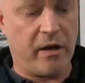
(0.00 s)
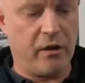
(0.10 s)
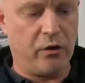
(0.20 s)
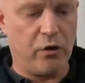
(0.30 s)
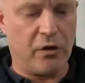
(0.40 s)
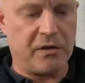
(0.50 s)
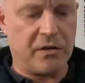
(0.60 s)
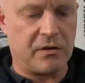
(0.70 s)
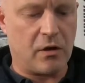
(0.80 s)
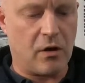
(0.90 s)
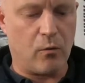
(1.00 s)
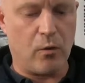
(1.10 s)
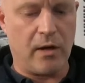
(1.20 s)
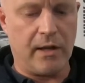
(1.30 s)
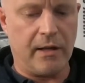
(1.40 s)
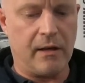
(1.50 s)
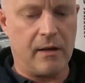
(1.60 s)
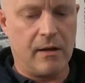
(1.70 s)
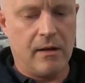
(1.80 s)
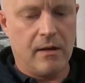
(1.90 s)
you'll notice it's got a really
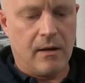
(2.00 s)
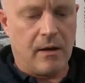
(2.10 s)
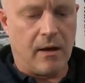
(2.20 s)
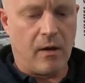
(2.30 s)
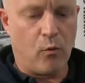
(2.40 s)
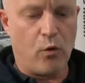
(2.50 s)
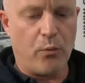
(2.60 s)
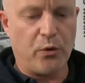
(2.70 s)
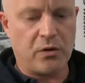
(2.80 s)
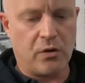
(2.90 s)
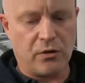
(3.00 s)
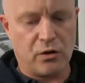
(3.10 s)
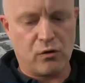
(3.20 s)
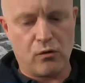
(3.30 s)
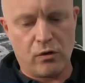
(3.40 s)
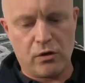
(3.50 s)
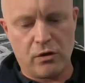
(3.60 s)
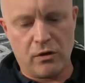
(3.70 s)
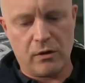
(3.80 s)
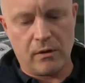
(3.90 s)
robust
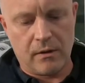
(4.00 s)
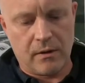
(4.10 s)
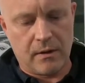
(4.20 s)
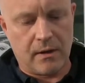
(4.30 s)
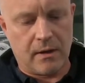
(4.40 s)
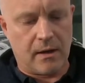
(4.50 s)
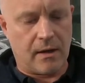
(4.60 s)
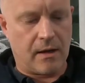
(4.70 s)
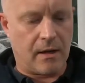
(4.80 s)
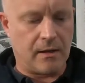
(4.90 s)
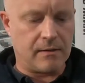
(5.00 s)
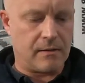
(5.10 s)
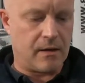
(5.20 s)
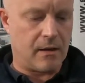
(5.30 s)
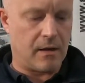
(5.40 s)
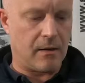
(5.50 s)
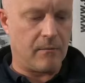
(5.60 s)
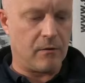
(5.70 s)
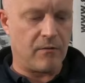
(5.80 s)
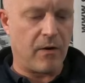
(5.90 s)
construction, and
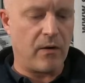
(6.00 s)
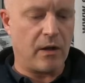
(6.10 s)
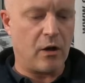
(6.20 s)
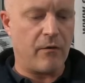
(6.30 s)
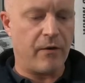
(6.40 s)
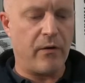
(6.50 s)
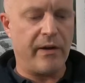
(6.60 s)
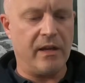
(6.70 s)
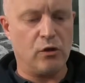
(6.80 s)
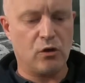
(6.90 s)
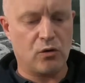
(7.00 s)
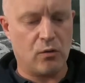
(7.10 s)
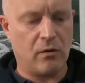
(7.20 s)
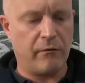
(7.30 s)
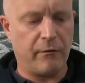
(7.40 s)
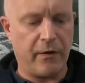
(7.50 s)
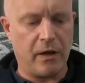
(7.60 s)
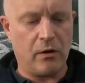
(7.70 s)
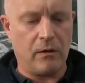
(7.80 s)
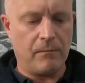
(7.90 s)
it's got a very industrial
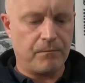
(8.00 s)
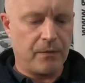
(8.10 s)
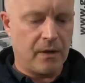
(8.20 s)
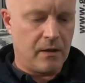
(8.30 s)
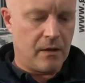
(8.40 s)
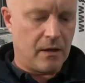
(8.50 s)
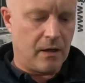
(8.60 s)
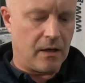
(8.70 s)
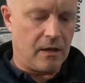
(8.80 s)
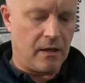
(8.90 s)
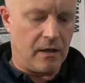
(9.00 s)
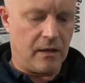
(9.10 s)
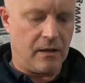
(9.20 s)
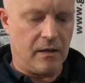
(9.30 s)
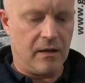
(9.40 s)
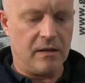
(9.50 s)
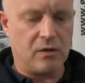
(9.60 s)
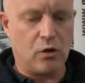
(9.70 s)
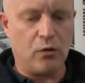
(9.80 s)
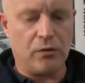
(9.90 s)
feel, and it
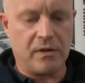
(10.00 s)
is good.